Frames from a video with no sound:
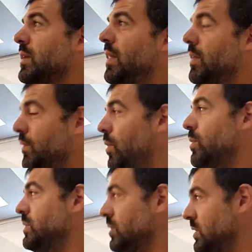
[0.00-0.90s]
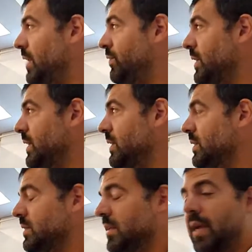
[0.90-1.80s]
and therefore we're still suffering
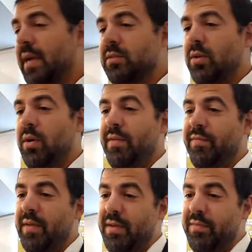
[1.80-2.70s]
today. So if